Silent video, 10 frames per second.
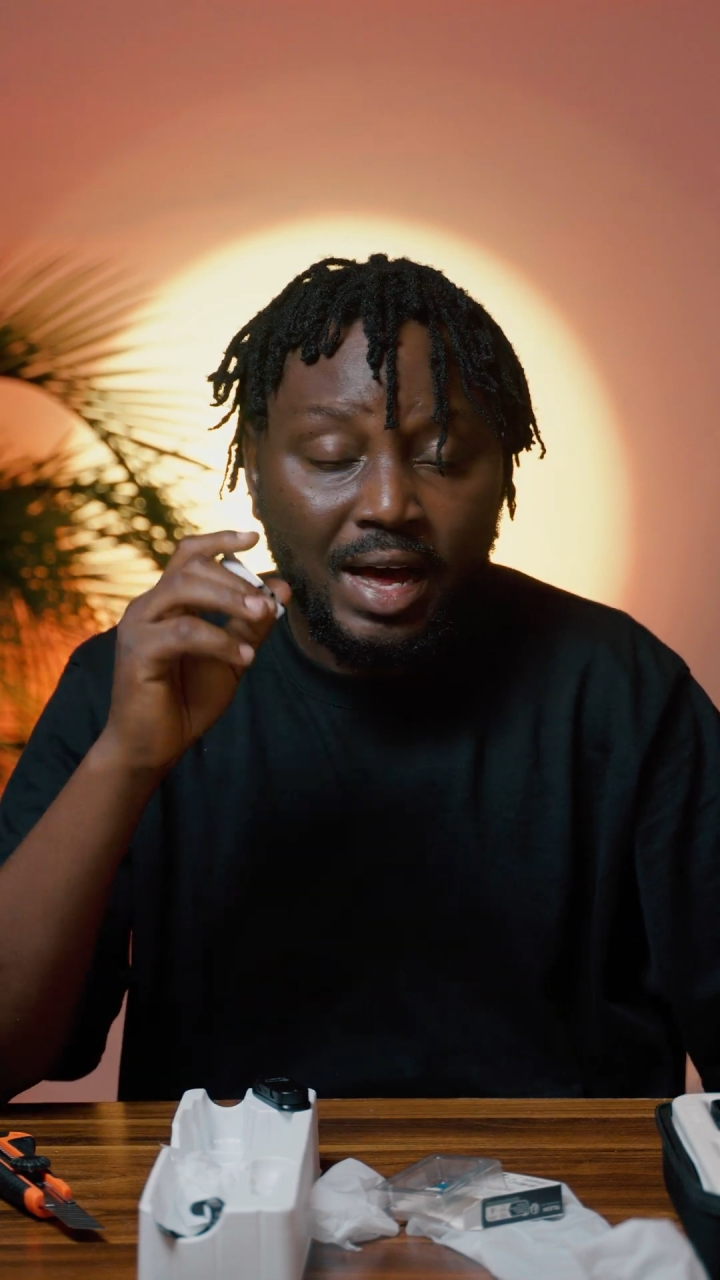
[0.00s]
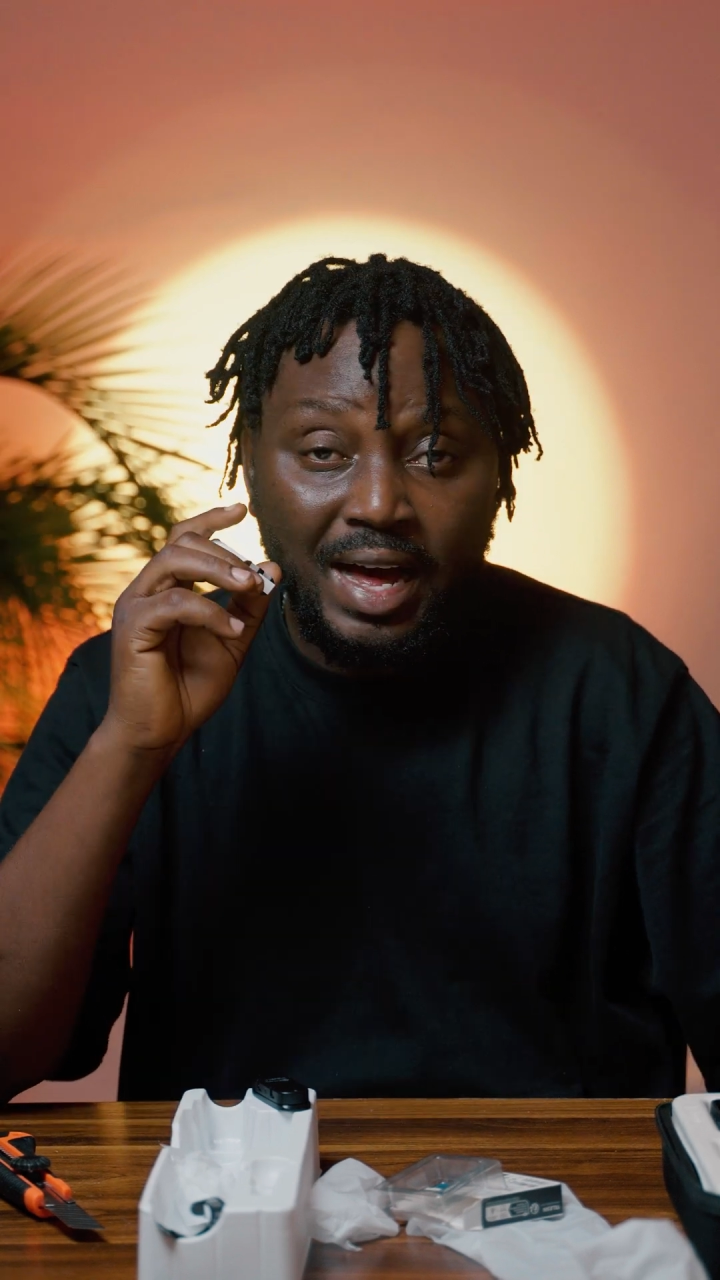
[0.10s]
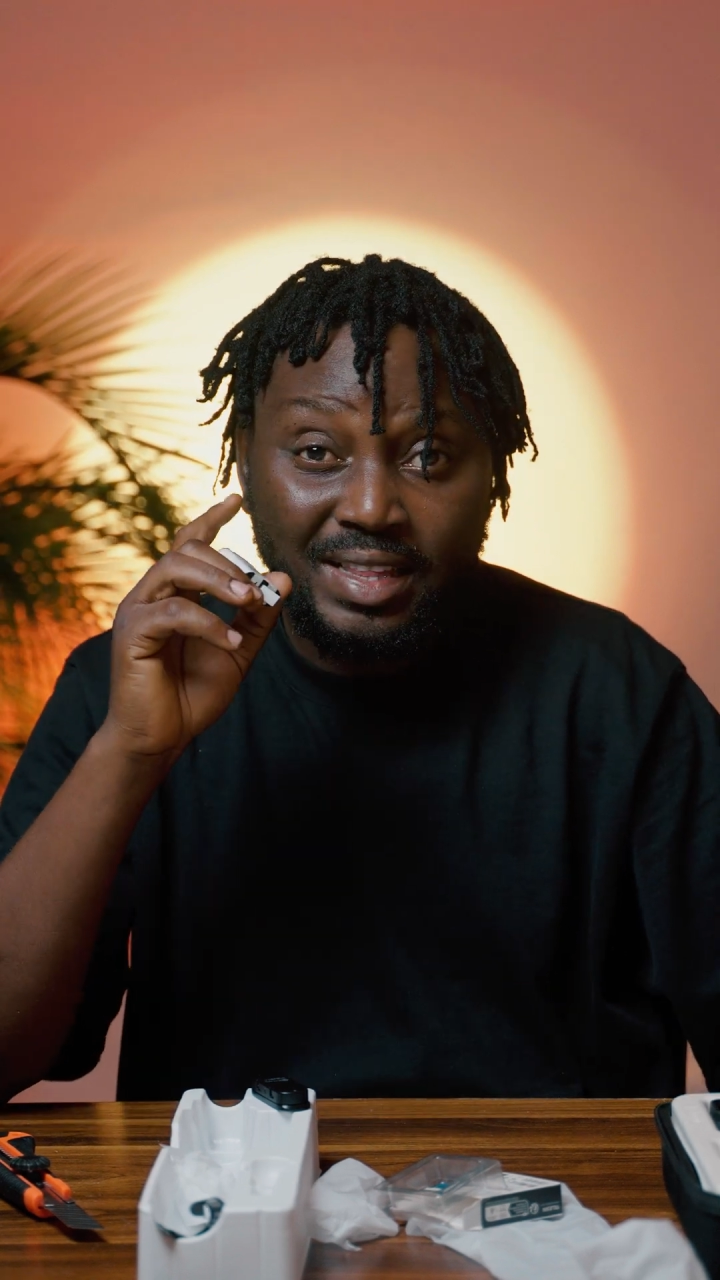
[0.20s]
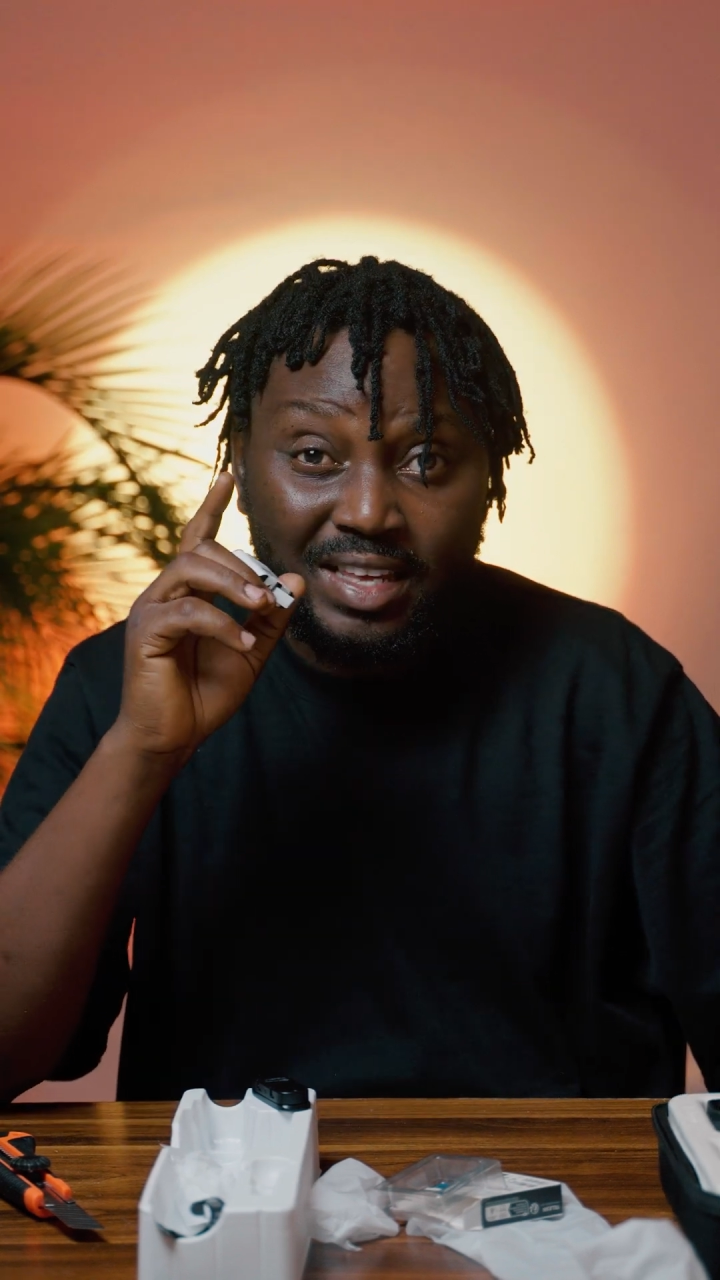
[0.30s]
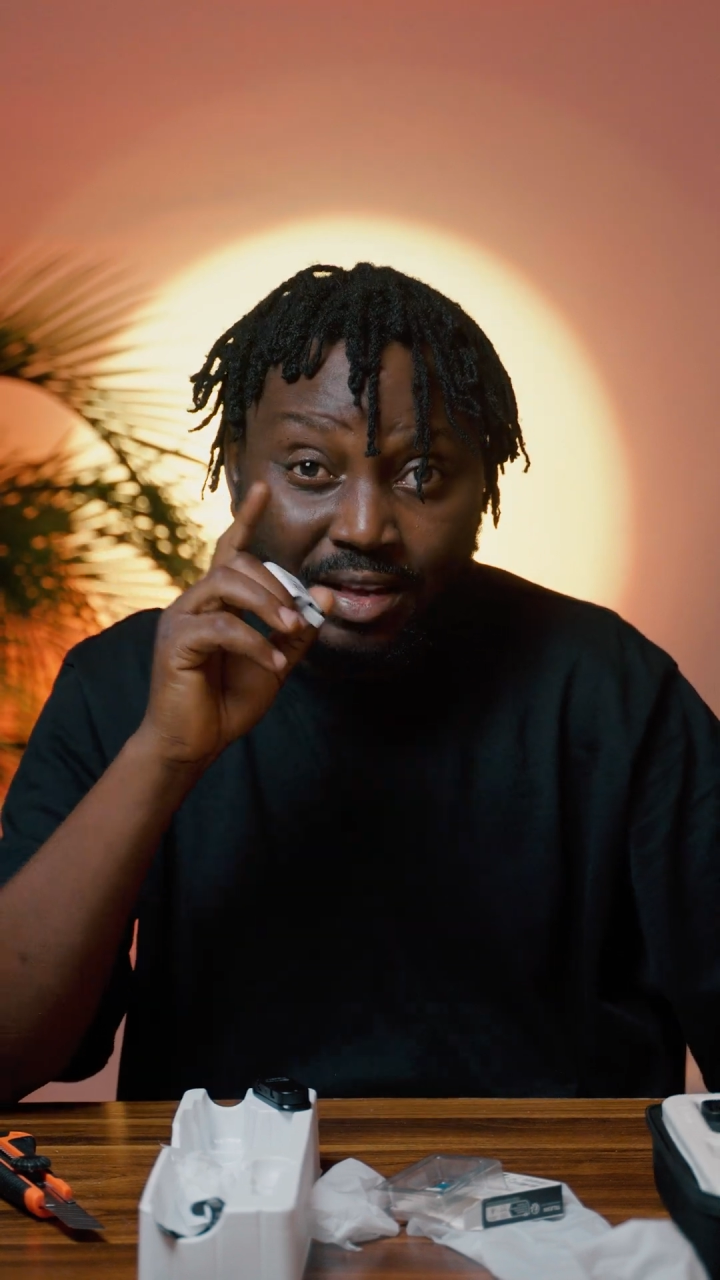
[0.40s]

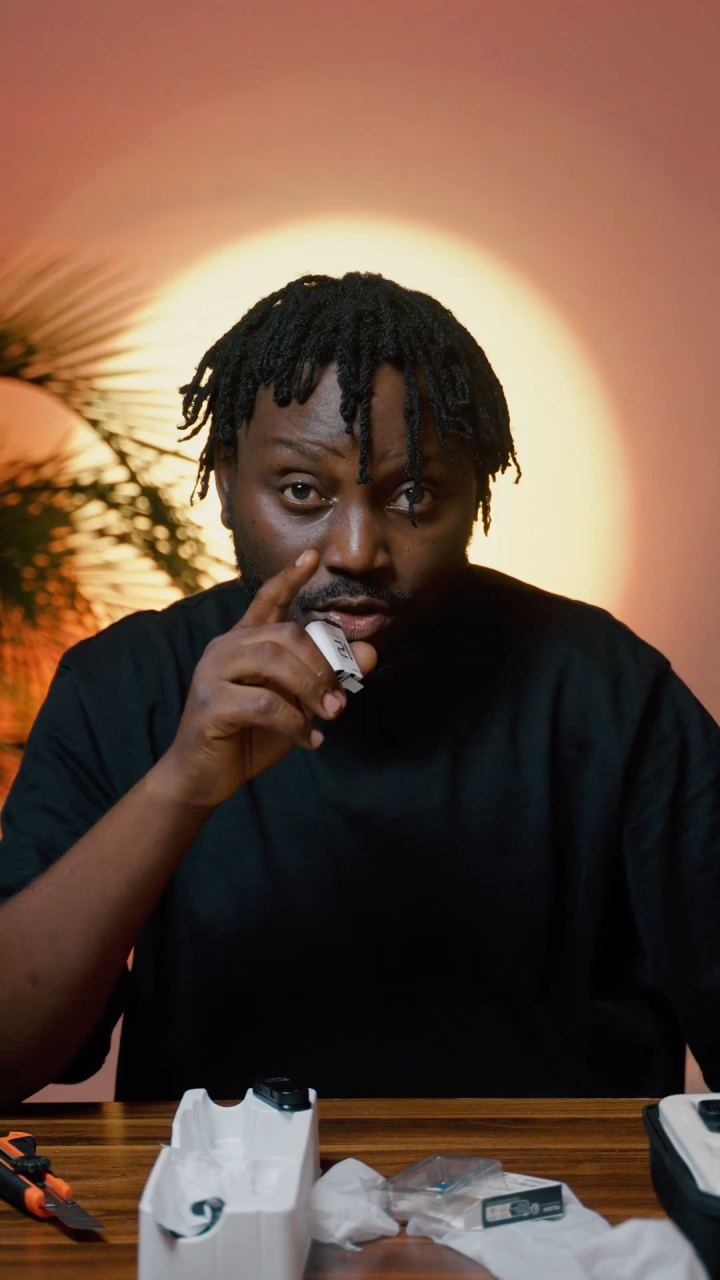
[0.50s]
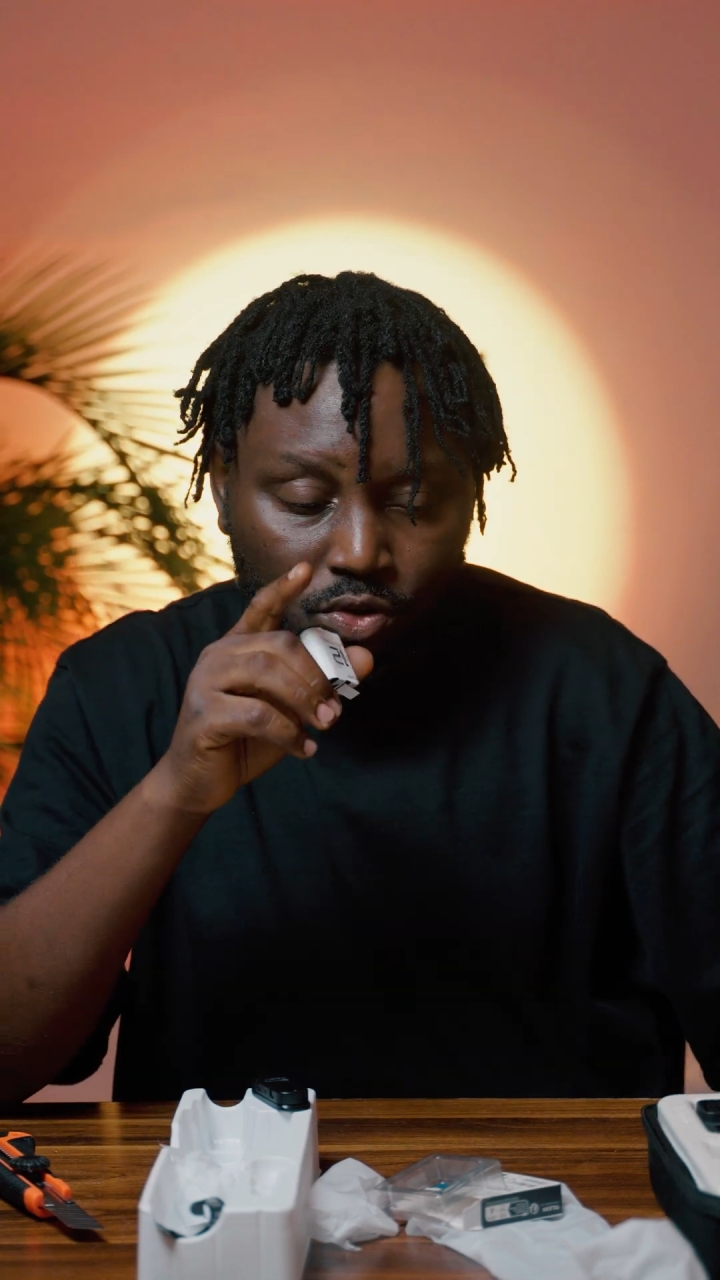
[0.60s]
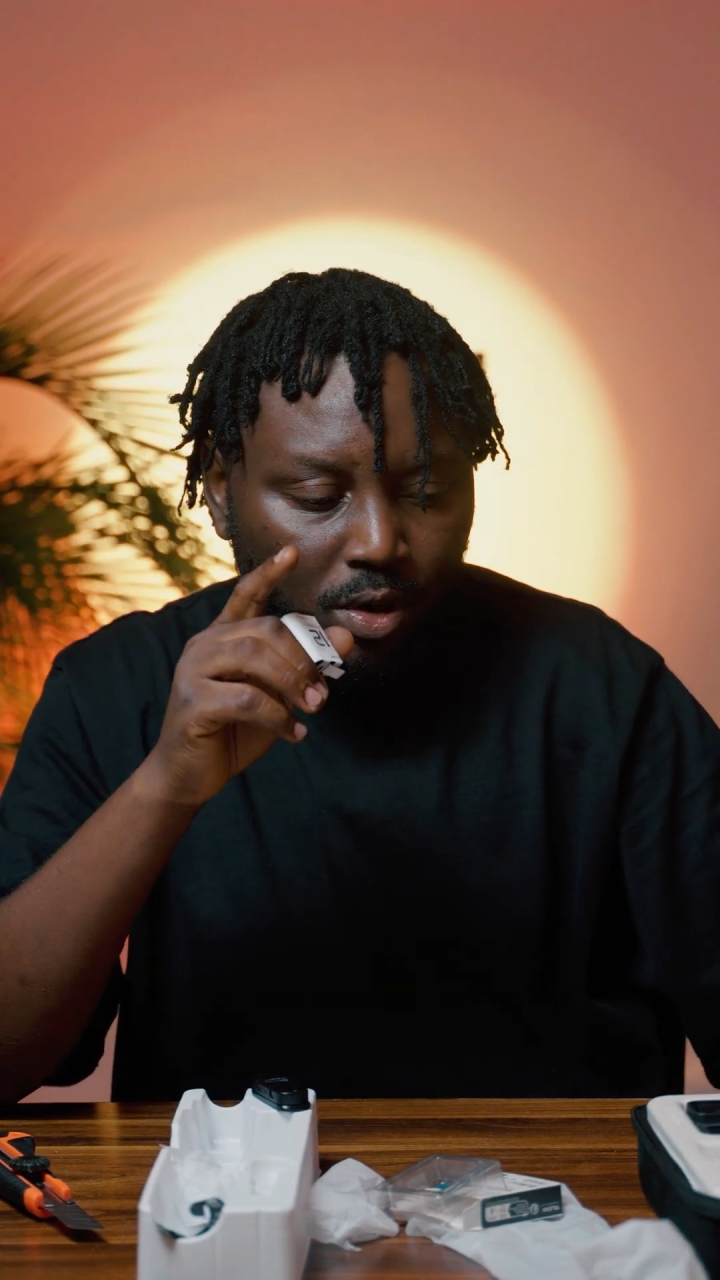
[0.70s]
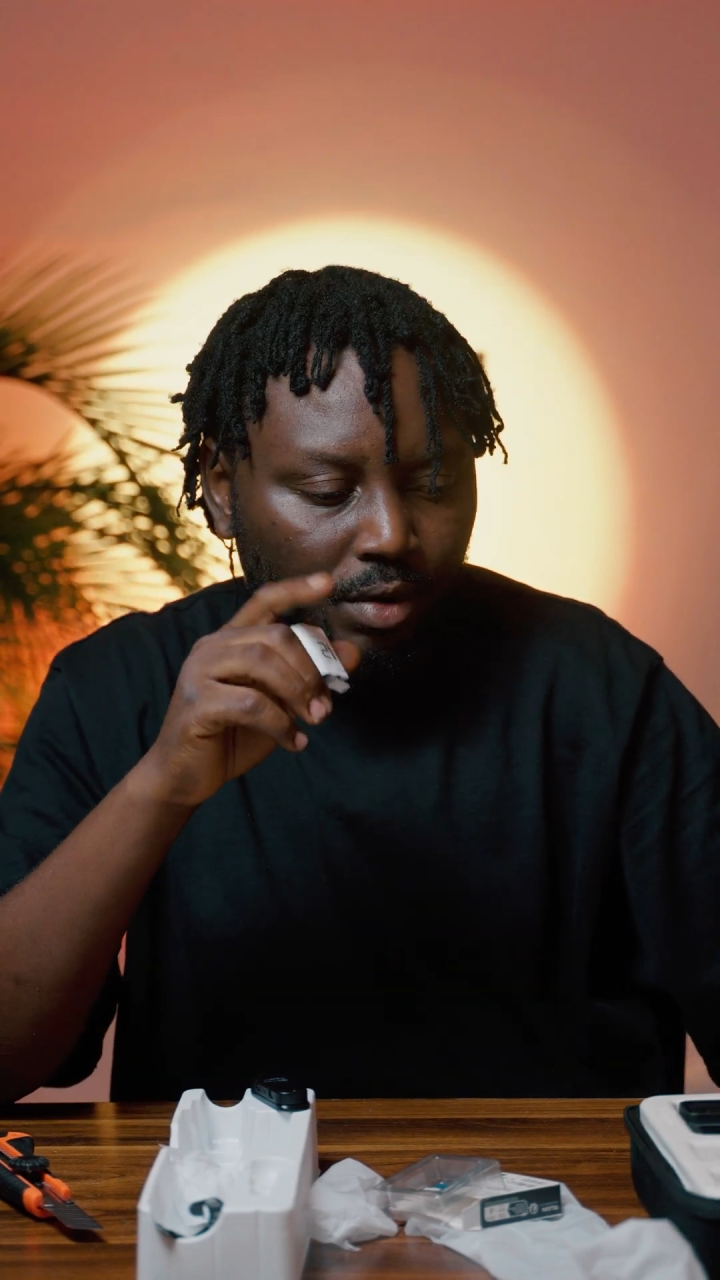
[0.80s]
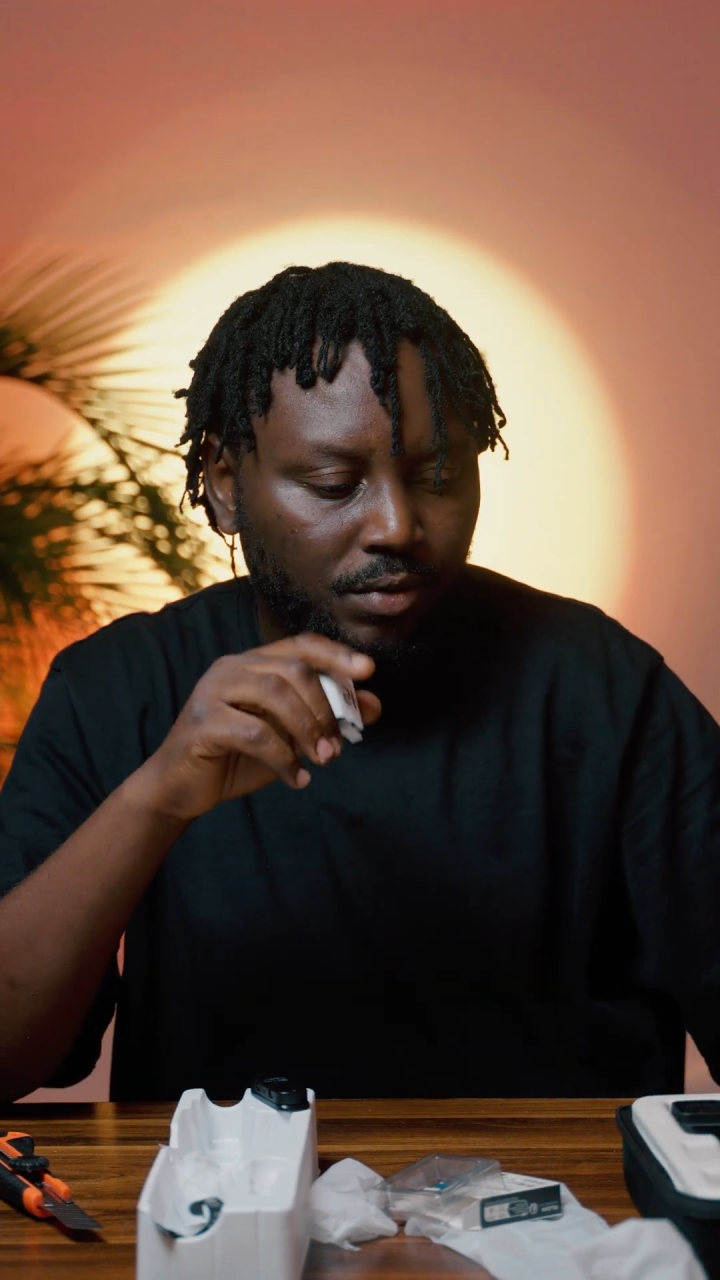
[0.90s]
and even
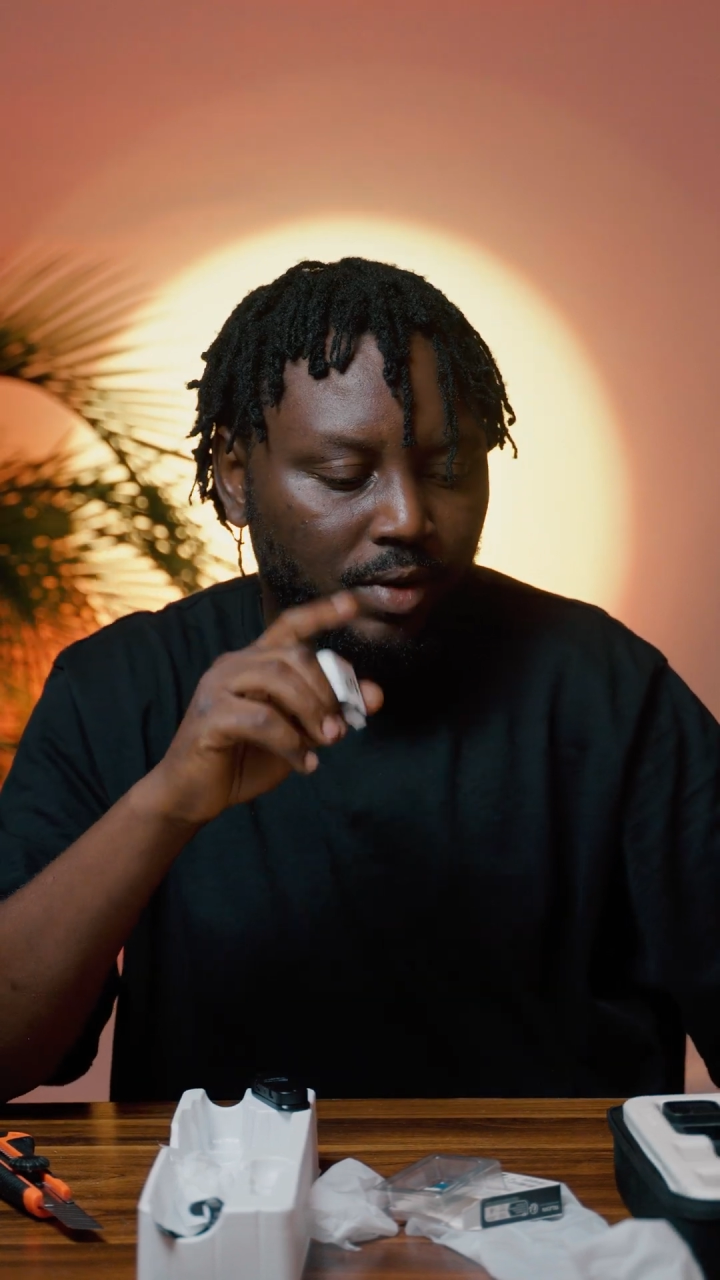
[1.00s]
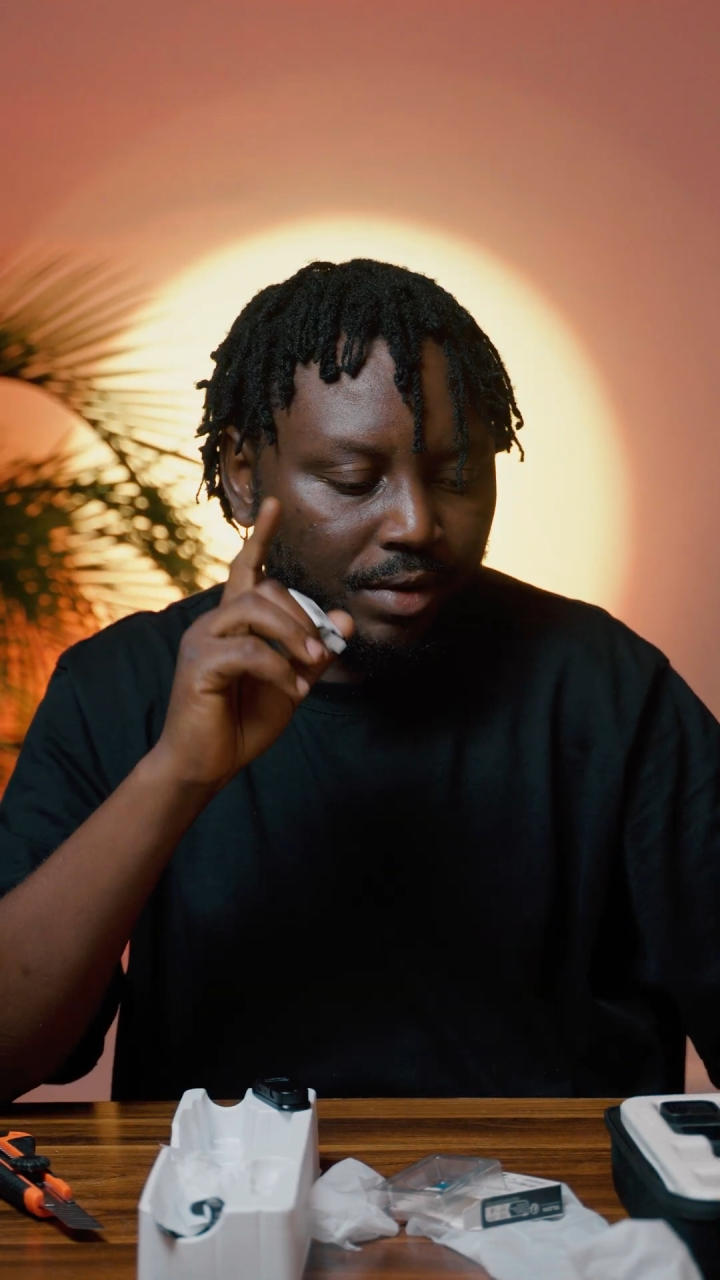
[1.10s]
12.